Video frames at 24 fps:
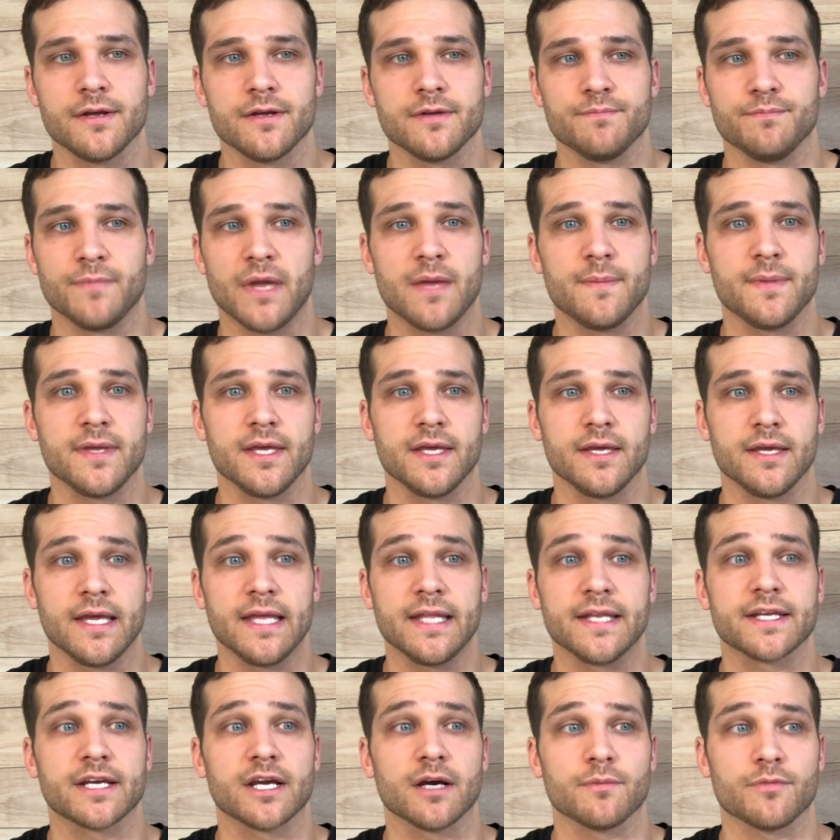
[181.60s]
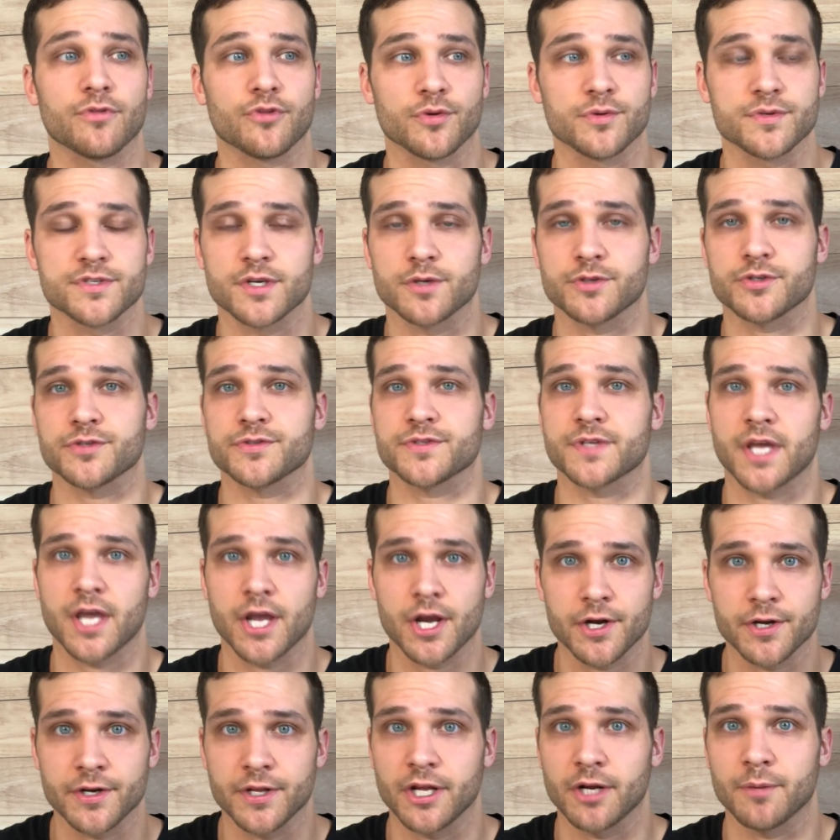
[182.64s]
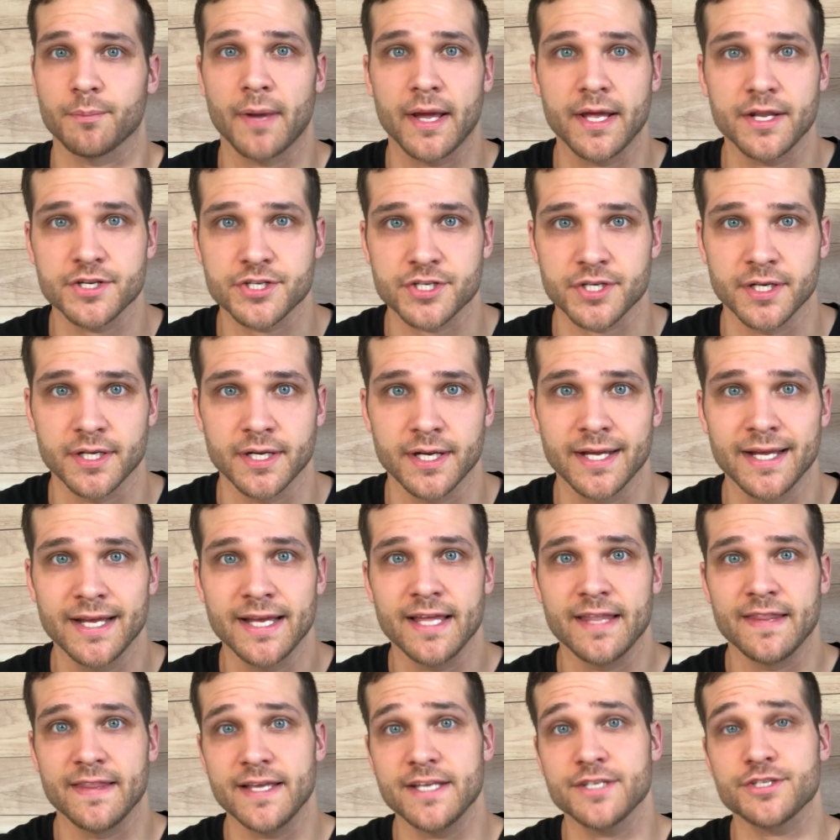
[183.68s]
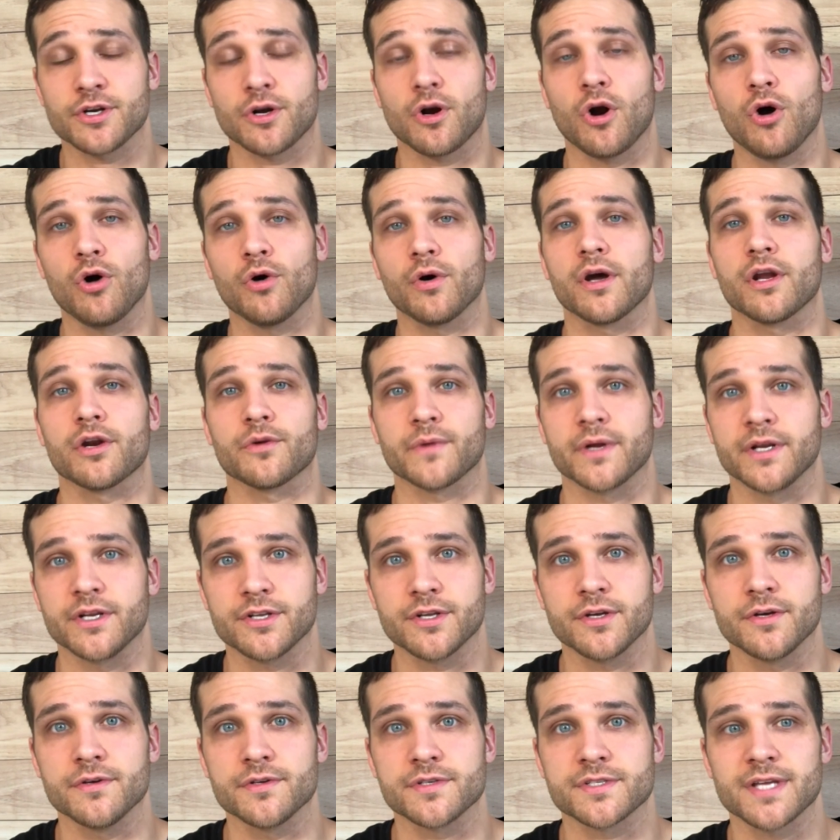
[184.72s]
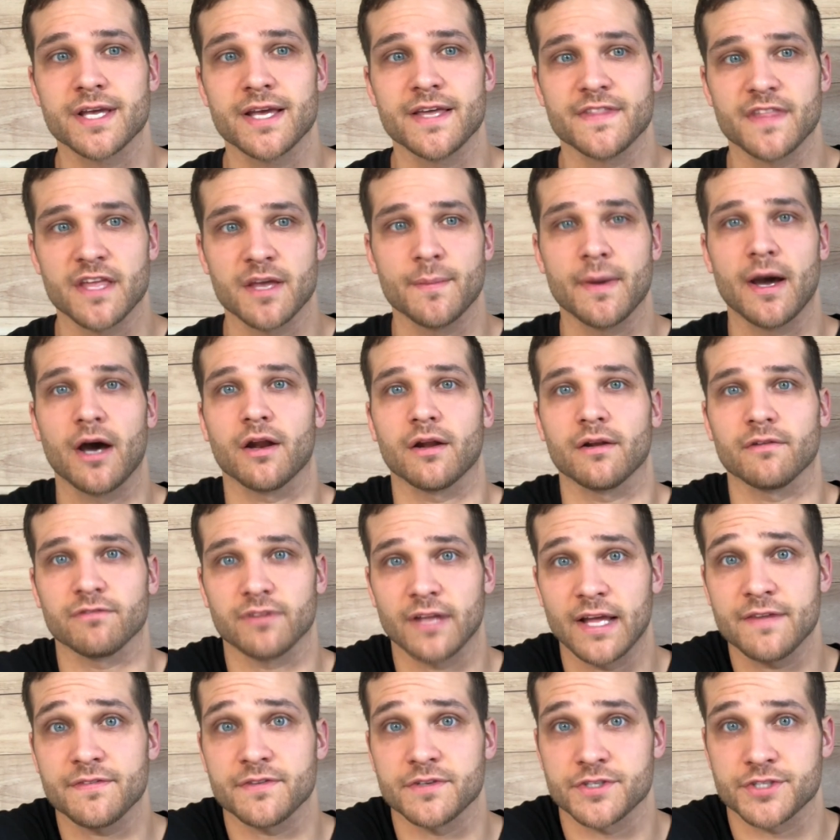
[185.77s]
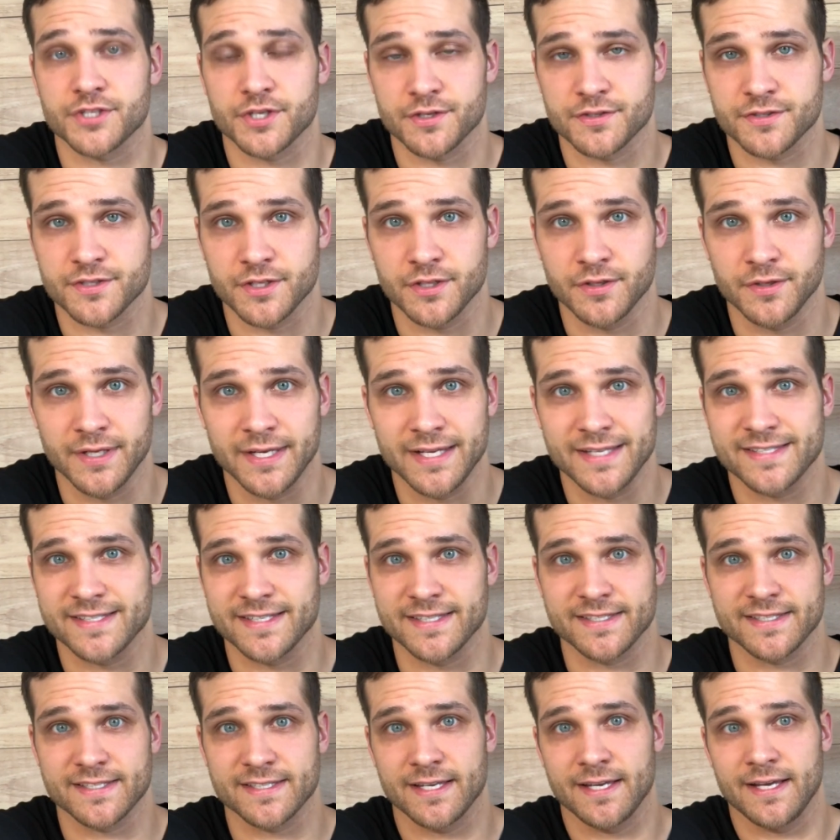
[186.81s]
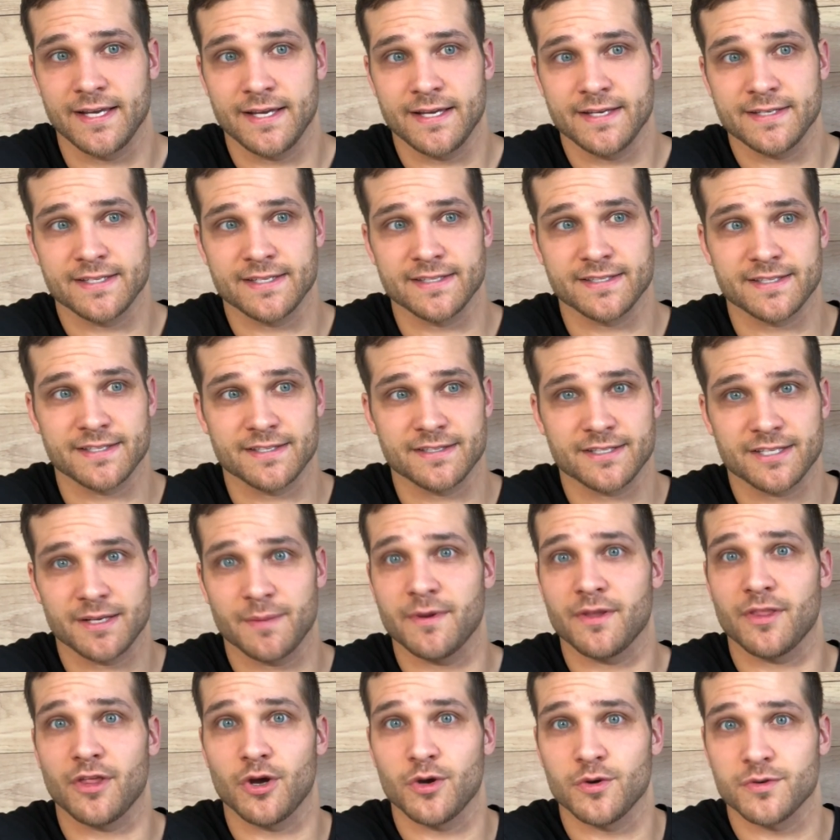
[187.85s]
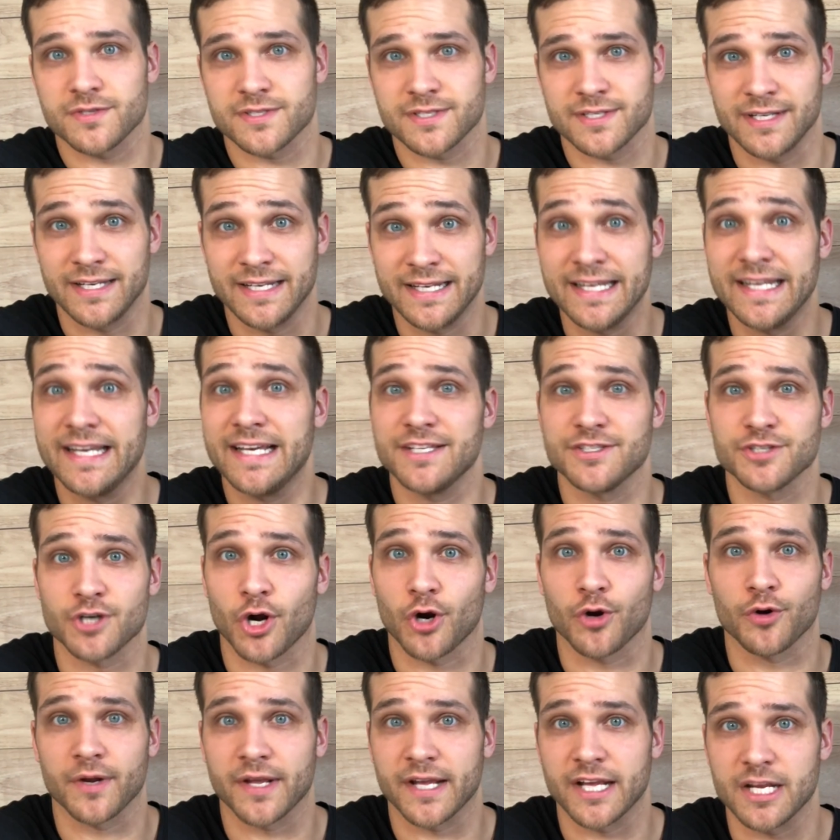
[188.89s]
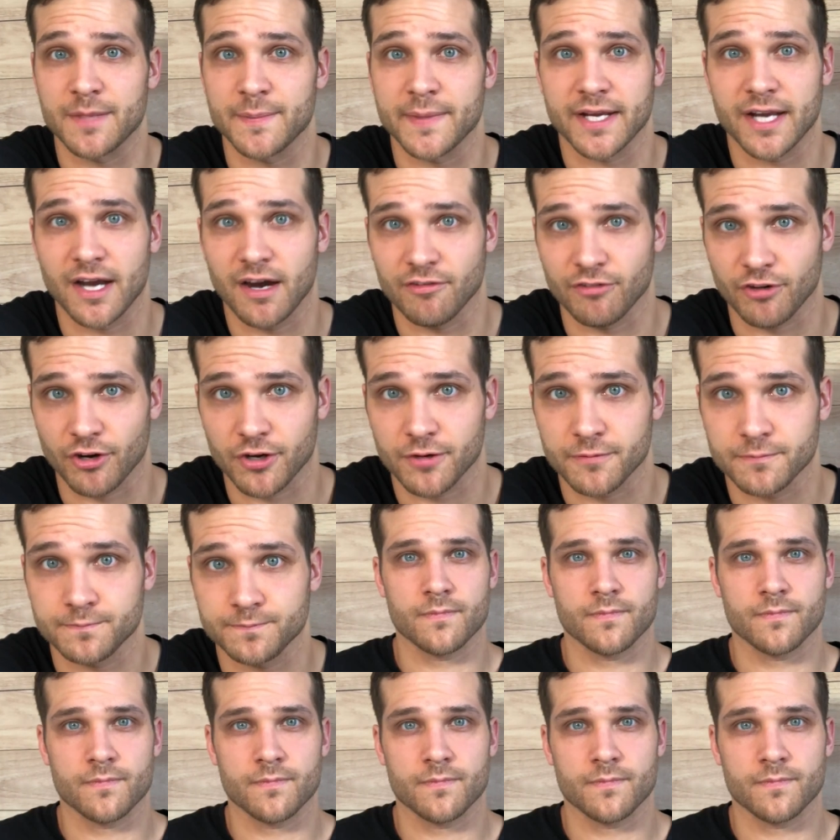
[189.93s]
maybe income through Social Security or pension. These are all going to reduce the amount of life insurance that you need since some of those needs are already going to be covered.